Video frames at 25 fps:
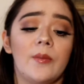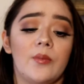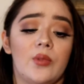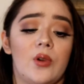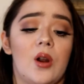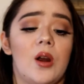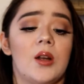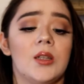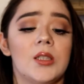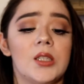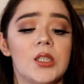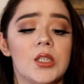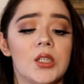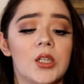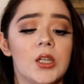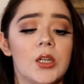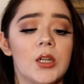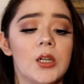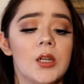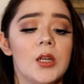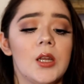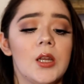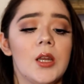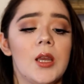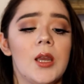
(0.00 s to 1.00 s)

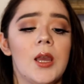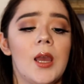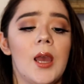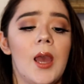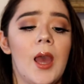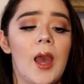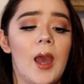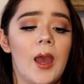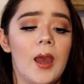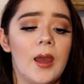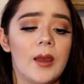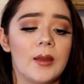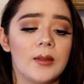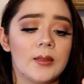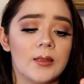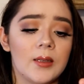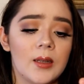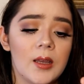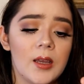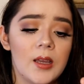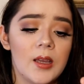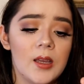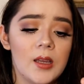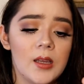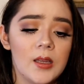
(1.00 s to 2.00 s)
bronzer, and
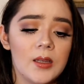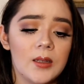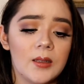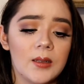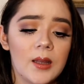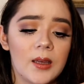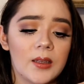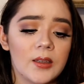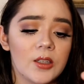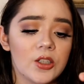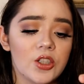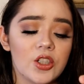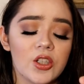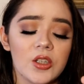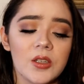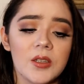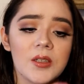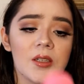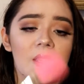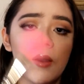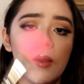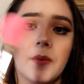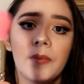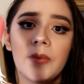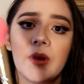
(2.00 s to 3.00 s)
like, there's just
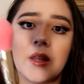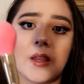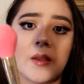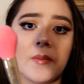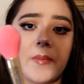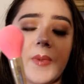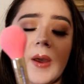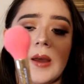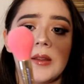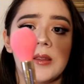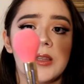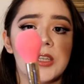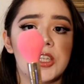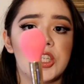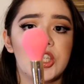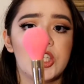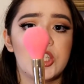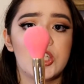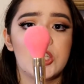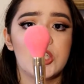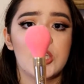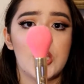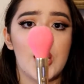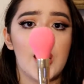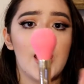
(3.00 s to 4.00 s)
something about this
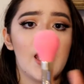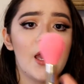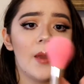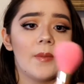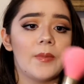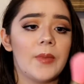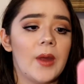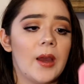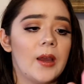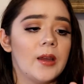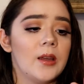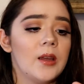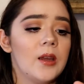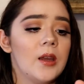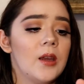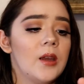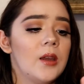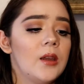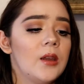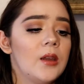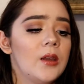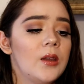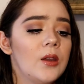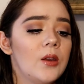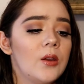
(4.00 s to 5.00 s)
shape that
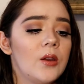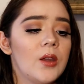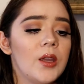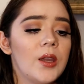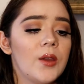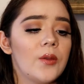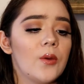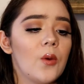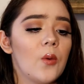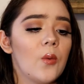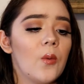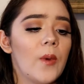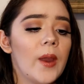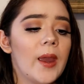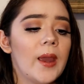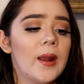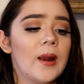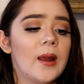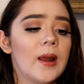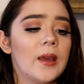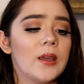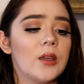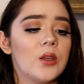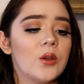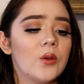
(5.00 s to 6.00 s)
either way,
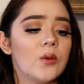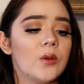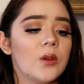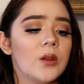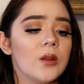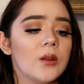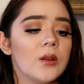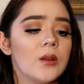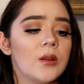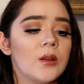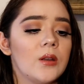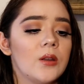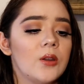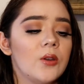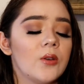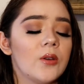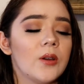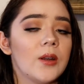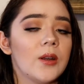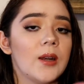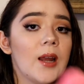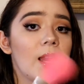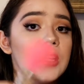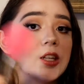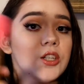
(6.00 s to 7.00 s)
like, you
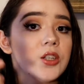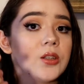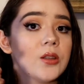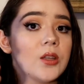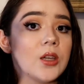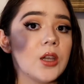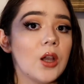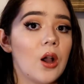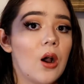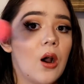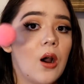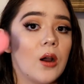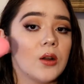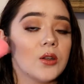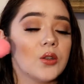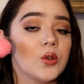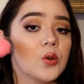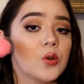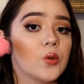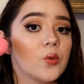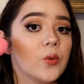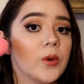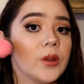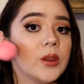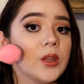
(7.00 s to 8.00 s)
can actually
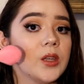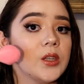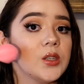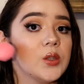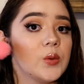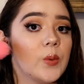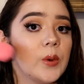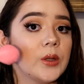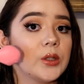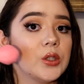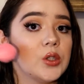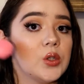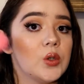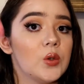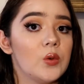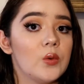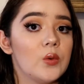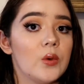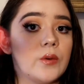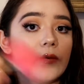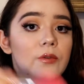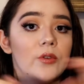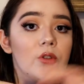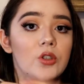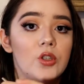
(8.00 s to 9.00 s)
contour with this one too
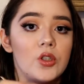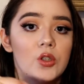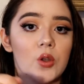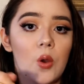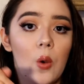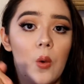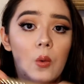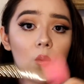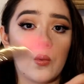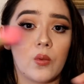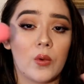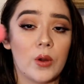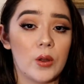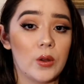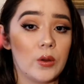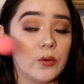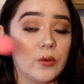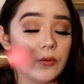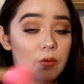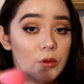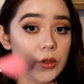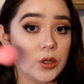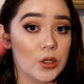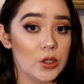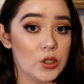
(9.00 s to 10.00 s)
if you just go
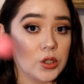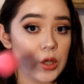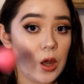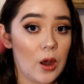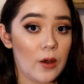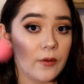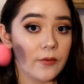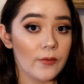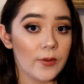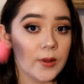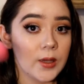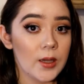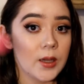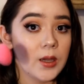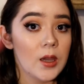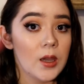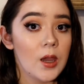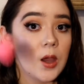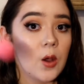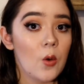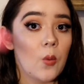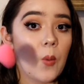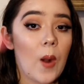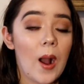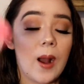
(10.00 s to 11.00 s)
really softly
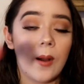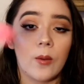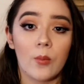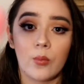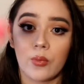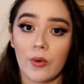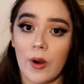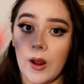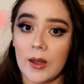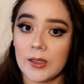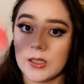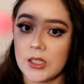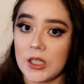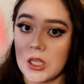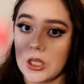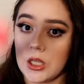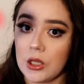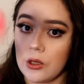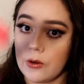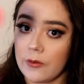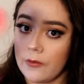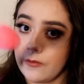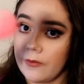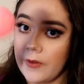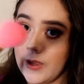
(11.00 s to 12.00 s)
while bronzing
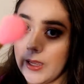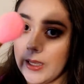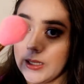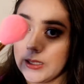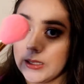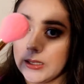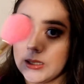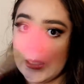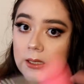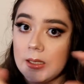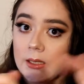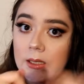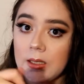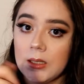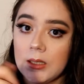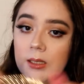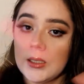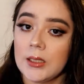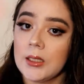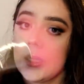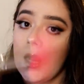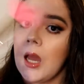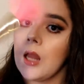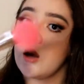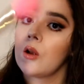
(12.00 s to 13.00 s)
your face.
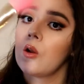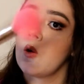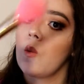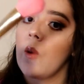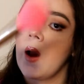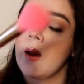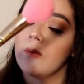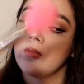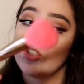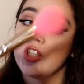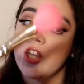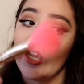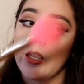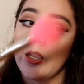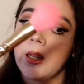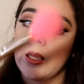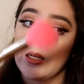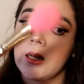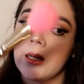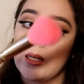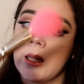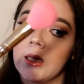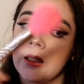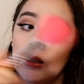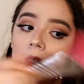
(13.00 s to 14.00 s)
I don't know why I'm shaking
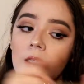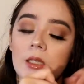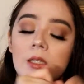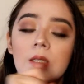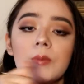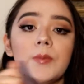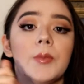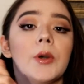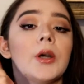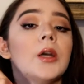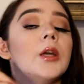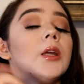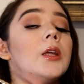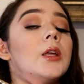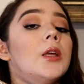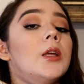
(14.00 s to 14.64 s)
it like this, but